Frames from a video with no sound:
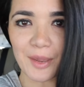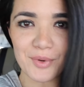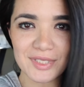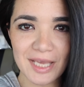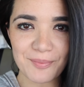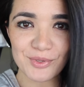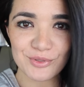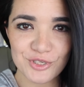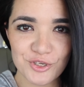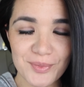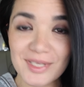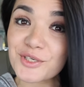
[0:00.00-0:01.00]
Hey, what's up
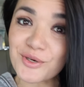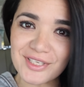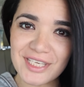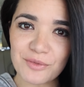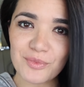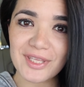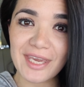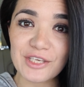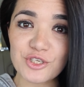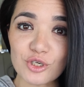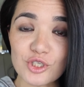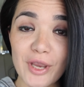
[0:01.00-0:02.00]
YouTube? It's Christine with
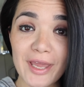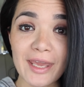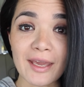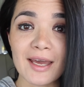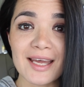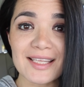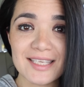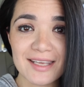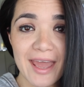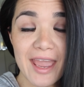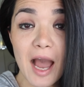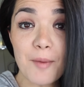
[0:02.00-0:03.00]
Gauge Girl Training.
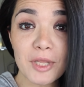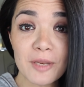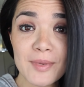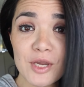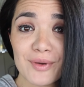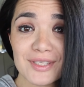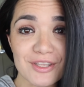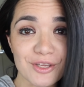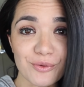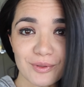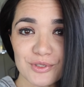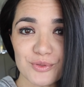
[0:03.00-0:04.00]
Today I'm gonna be going to the
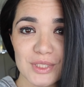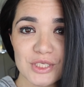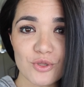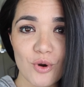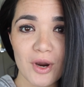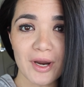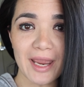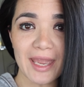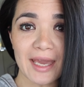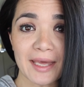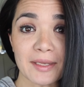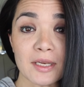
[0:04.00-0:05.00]
grocery store
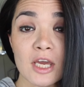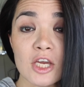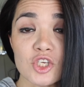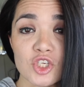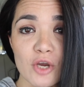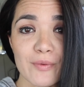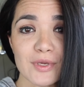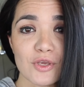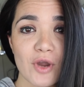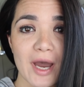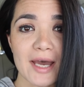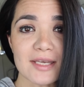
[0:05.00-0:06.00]
and showing you
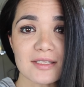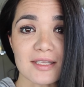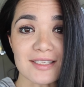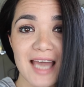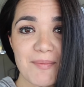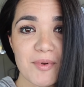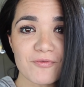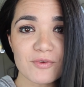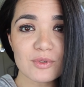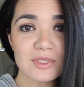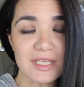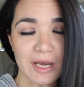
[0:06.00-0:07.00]
guys the type of
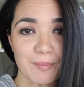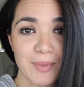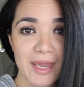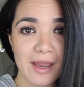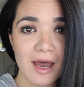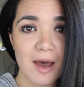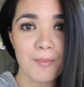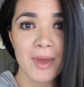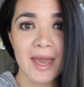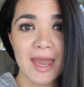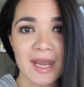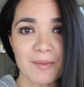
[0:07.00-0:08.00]
foods that I pick up
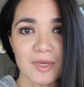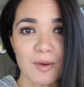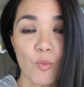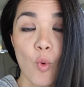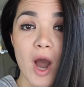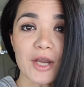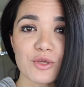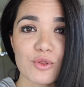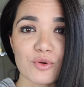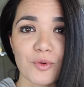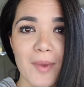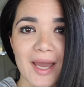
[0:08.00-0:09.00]
and I'm gonna walk you
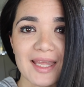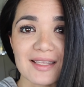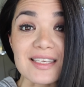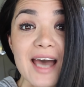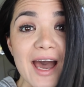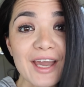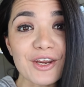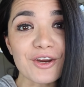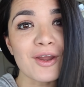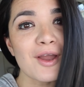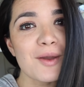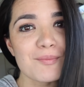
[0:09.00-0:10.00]
through my
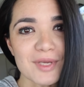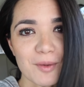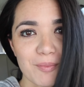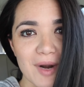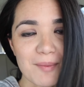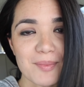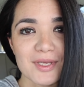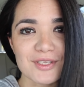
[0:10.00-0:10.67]
entire meal prep.